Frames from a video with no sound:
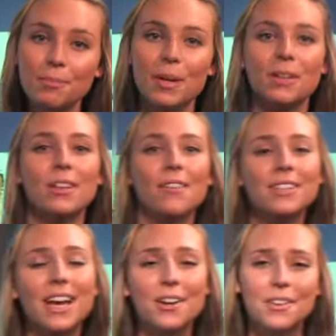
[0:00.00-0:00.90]
but you'd love to
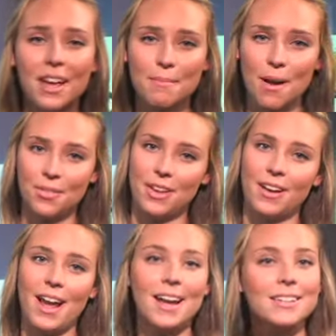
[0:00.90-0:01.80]
get your name out
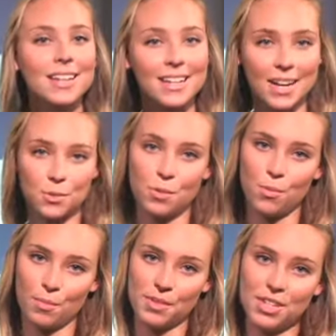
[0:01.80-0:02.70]
there and connect with
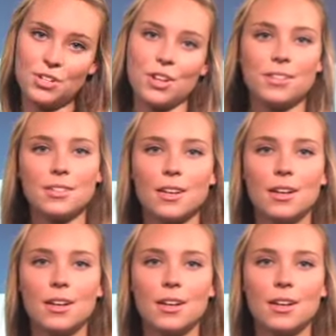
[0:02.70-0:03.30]
more musicians.